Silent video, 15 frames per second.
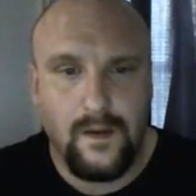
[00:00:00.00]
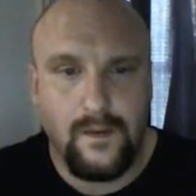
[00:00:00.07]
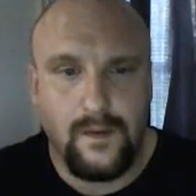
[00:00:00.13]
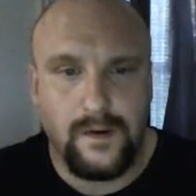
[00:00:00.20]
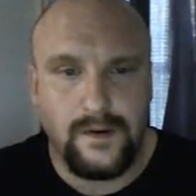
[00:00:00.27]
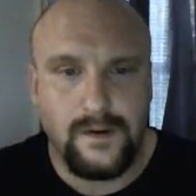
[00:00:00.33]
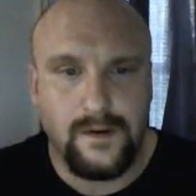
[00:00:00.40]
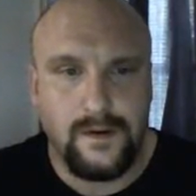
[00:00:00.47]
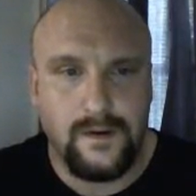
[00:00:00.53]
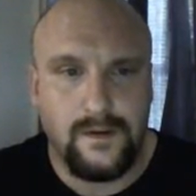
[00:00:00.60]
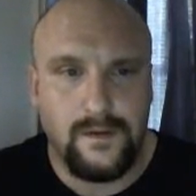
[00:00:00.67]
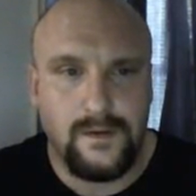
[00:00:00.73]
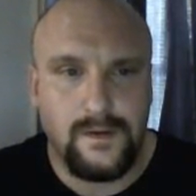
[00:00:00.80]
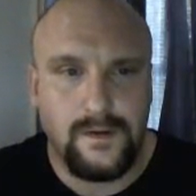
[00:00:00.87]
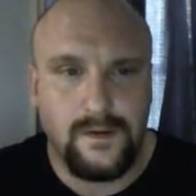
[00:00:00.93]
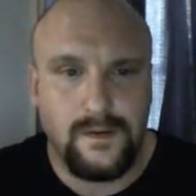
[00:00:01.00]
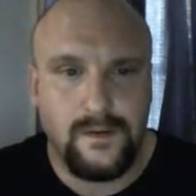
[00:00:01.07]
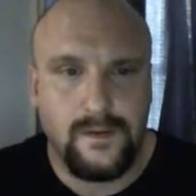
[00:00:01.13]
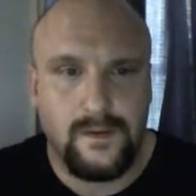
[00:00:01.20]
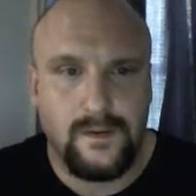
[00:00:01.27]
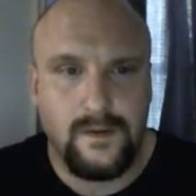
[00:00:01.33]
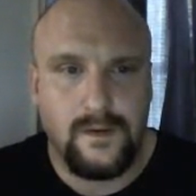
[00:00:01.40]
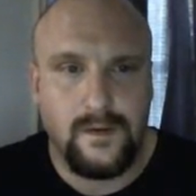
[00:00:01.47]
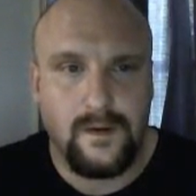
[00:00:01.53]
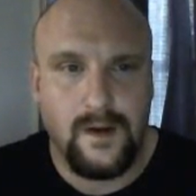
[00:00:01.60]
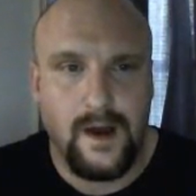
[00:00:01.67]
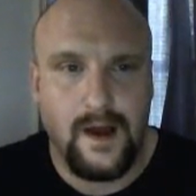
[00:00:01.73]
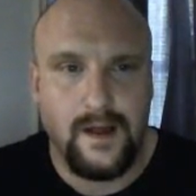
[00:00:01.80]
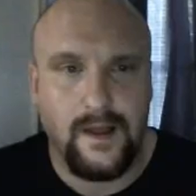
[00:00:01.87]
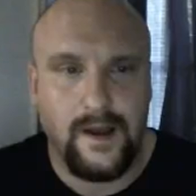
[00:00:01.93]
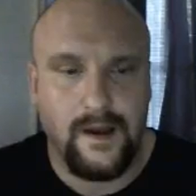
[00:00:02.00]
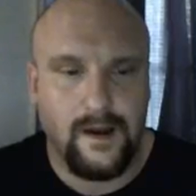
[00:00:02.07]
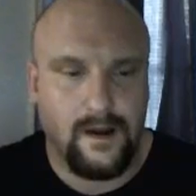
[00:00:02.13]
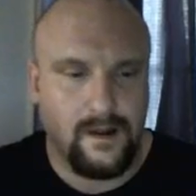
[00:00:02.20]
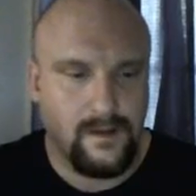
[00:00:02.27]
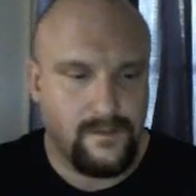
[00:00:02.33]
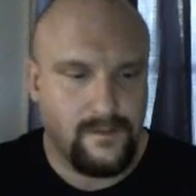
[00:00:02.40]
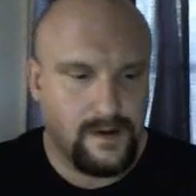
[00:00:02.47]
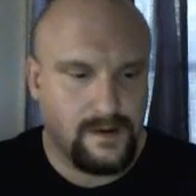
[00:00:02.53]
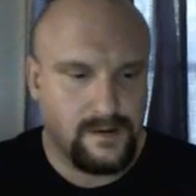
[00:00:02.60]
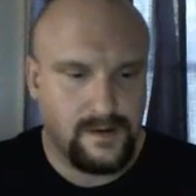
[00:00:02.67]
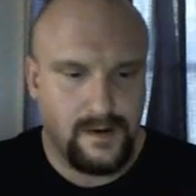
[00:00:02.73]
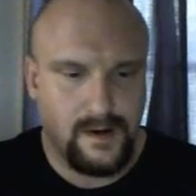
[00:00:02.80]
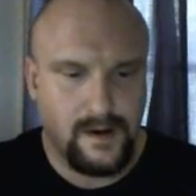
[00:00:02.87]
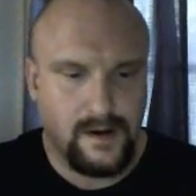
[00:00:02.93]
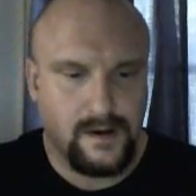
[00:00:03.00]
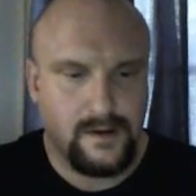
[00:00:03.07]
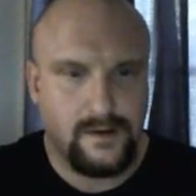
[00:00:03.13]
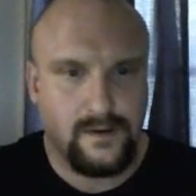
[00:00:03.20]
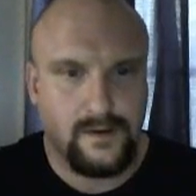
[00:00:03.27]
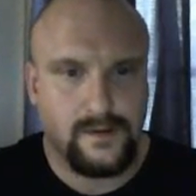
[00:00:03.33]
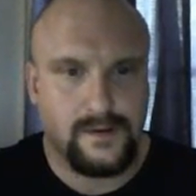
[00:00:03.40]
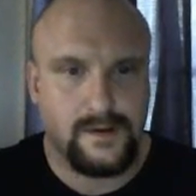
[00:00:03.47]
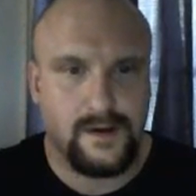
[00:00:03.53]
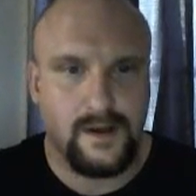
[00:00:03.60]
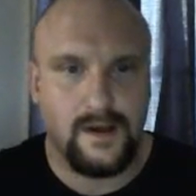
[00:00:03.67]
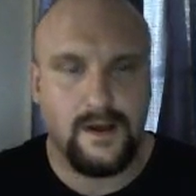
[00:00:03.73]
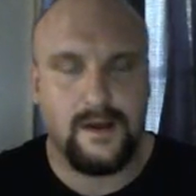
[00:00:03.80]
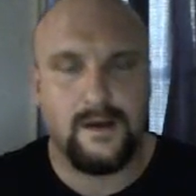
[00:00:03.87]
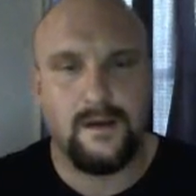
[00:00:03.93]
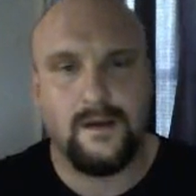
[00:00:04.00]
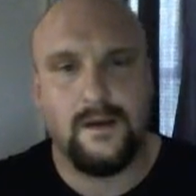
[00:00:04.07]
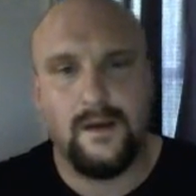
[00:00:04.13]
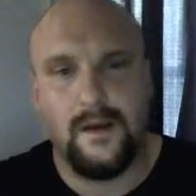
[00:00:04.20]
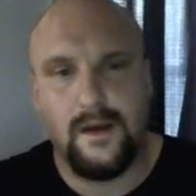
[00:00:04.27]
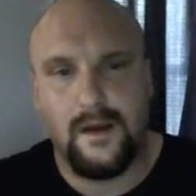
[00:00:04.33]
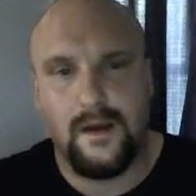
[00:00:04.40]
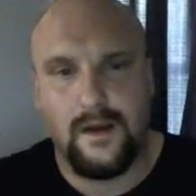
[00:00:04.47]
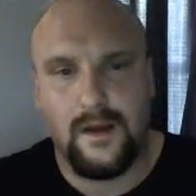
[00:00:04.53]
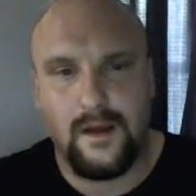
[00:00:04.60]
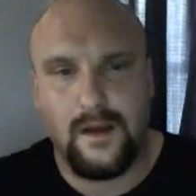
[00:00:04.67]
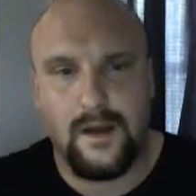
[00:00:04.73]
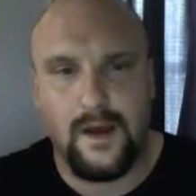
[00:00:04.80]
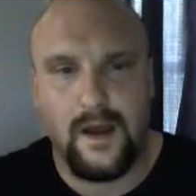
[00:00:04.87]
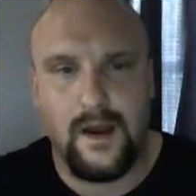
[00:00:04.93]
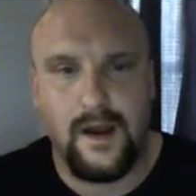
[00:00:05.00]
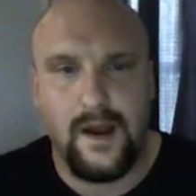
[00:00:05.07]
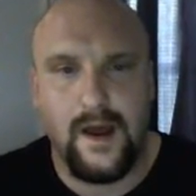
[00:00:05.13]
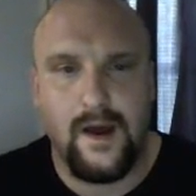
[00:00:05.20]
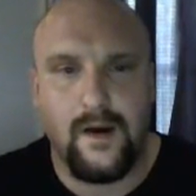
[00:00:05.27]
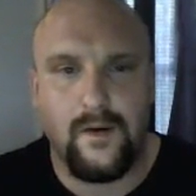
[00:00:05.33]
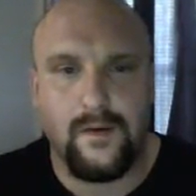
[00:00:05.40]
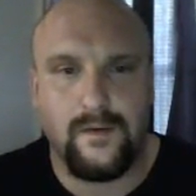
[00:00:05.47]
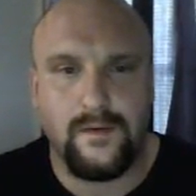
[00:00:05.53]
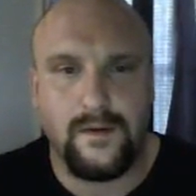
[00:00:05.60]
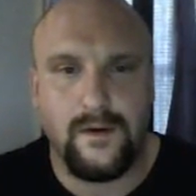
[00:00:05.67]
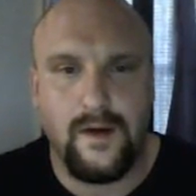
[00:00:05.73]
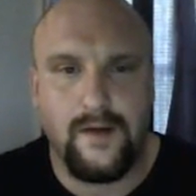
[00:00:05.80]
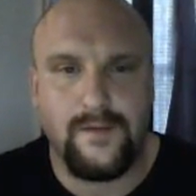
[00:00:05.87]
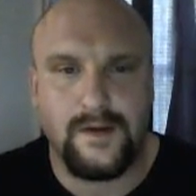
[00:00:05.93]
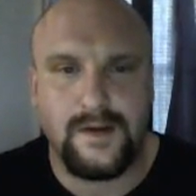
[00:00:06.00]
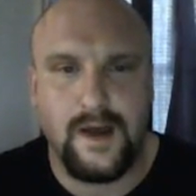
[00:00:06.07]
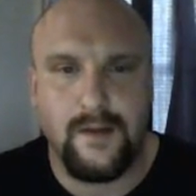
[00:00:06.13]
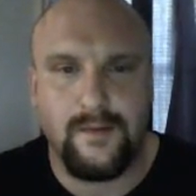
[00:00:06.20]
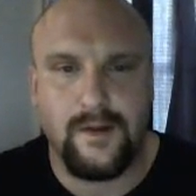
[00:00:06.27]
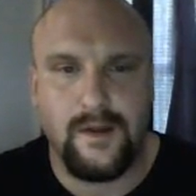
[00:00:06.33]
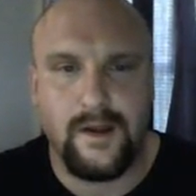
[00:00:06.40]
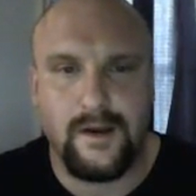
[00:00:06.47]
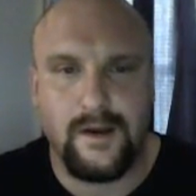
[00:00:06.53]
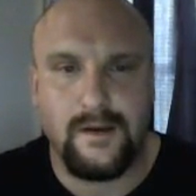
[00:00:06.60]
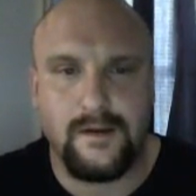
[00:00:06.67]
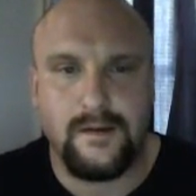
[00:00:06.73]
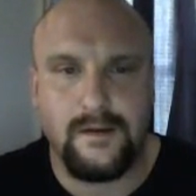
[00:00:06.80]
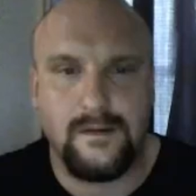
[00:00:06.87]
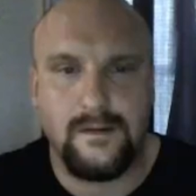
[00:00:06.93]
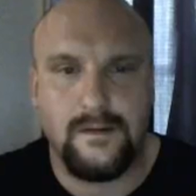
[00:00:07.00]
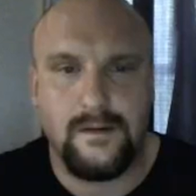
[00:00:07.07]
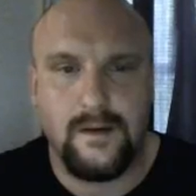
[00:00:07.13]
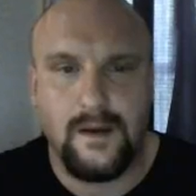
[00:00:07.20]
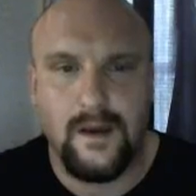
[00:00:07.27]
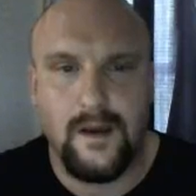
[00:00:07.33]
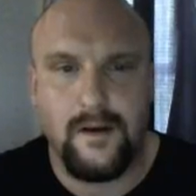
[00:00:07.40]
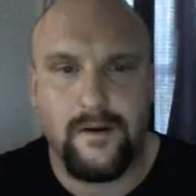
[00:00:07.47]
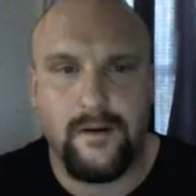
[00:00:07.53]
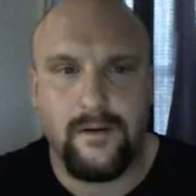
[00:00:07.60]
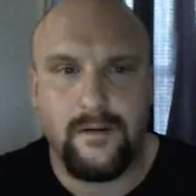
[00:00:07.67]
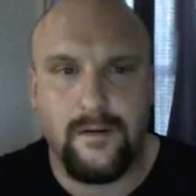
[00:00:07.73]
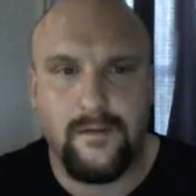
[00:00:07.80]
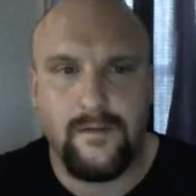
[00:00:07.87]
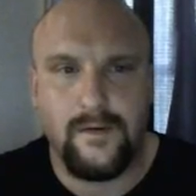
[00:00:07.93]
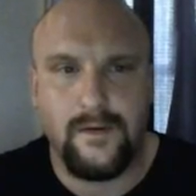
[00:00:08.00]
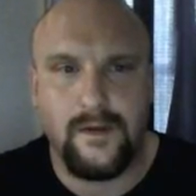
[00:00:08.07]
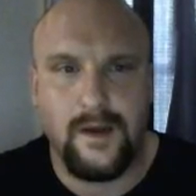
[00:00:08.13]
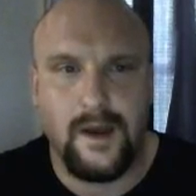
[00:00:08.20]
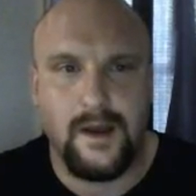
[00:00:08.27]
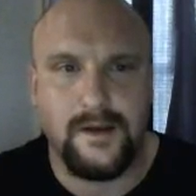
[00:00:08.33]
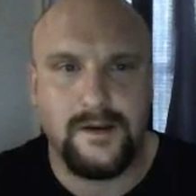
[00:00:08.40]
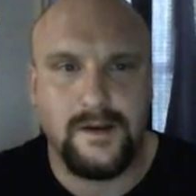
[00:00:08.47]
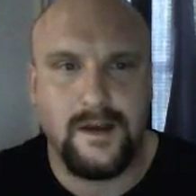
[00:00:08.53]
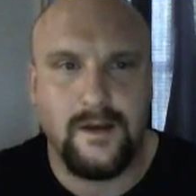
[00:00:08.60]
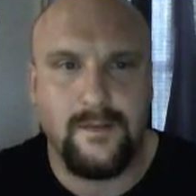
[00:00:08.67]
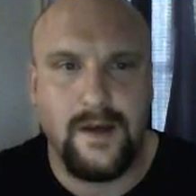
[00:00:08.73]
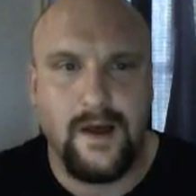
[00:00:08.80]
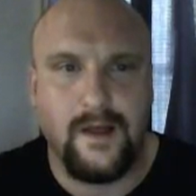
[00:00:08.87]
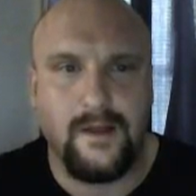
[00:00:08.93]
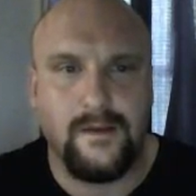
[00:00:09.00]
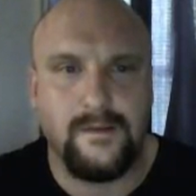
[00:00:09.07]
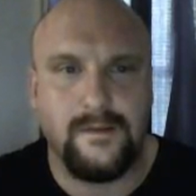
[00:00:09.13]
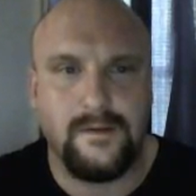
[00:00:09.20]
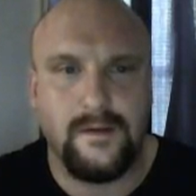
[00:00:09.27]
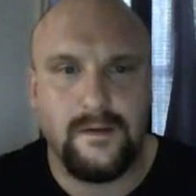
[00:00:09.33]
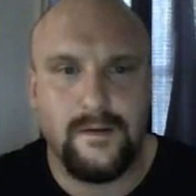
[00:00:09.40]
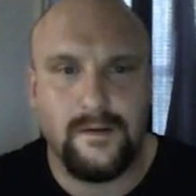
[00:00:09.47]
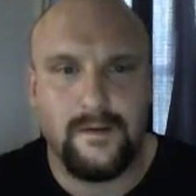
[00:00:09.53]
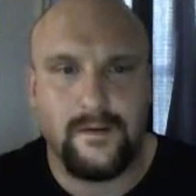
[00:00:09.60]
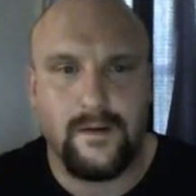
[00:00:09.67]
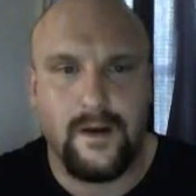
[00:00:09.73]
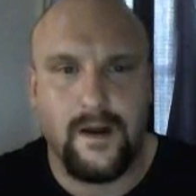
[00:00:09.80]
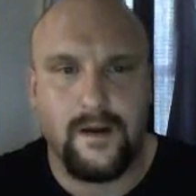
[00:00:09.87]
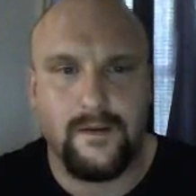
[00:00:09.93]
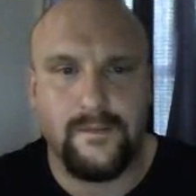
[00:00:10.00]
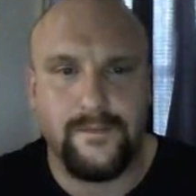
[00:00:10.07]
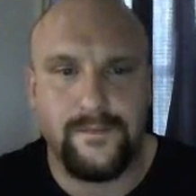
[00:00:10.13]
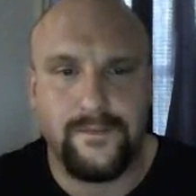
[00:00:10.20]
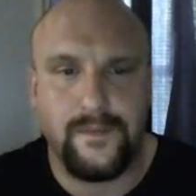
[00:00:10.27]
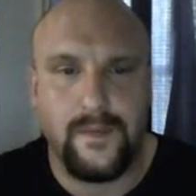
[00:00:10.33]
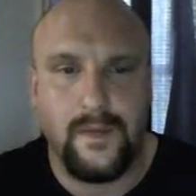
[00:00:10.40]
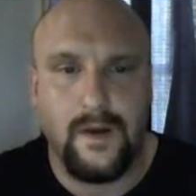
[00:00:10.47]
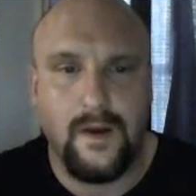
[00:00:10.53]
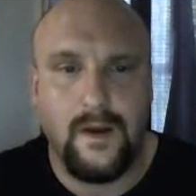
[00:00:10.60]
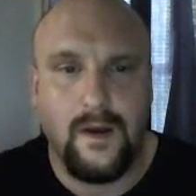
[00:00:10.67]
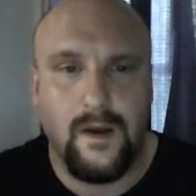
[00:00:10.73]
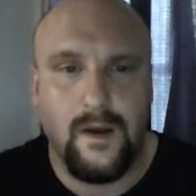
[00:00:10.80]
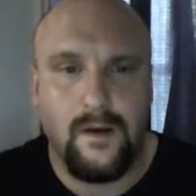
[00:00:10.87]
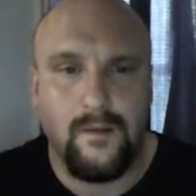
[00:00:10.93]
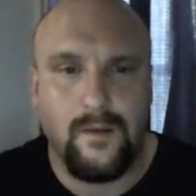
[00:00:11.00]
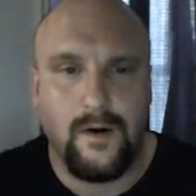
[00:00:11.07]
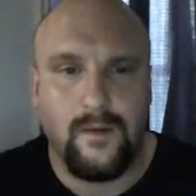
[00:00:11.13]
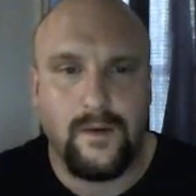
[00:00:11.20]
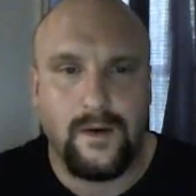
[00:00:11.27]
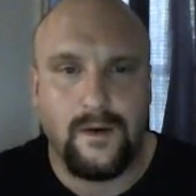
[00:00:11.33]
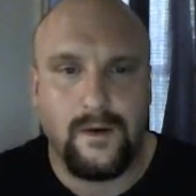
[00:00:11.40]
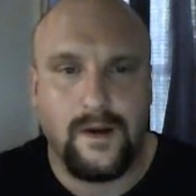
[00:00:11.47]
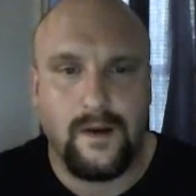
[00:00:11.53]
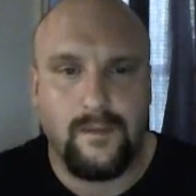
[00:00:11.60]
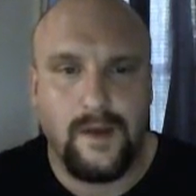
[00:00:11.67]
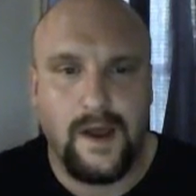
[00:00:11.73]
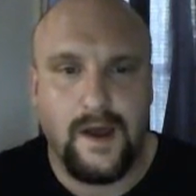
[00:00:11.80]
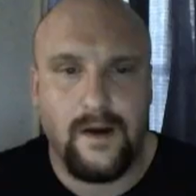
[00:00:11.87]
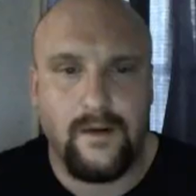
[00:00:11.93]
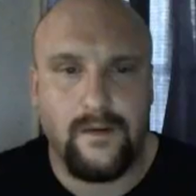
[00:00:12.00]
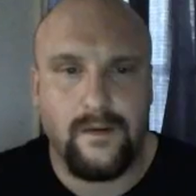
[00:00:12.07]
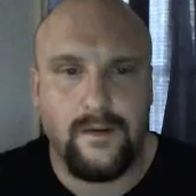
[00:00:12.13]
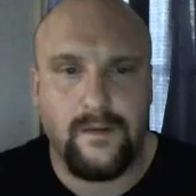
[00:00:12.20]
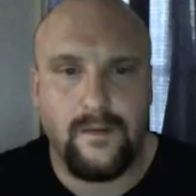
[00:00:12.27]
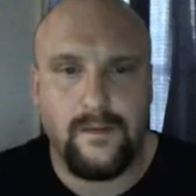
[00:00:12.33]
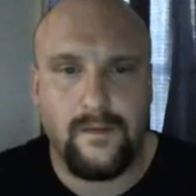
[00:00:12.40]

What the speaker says: what you do is you highlight all of this, hit Control-C, and now you have this hyperlinked here for the HTML, okay? But when you come down